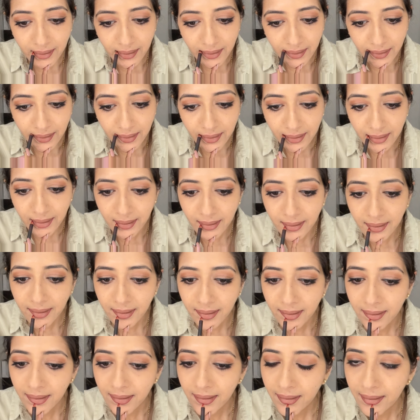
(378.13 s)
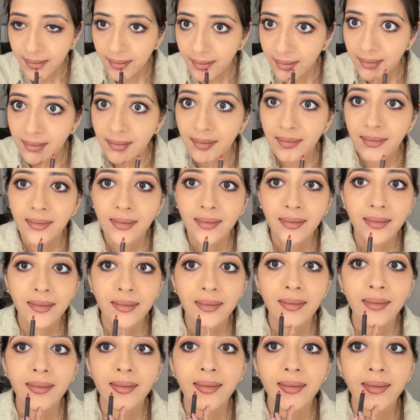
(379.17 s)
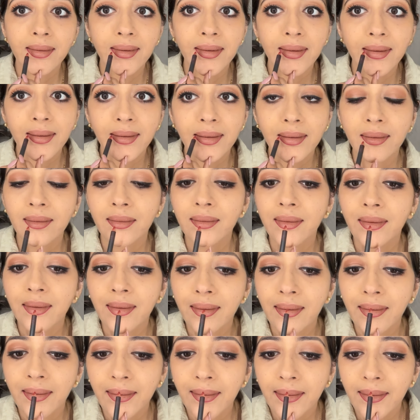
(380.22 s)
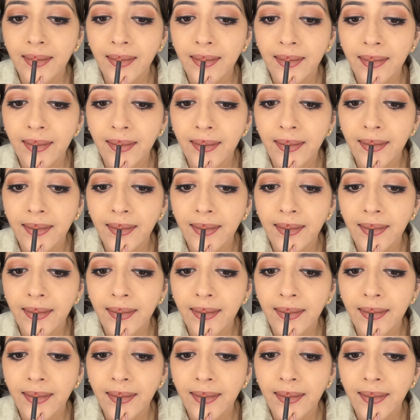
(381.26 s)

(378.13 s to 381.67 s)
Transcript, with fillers: I'm going to be using a red lipstick so I'm going to line it with a red as well.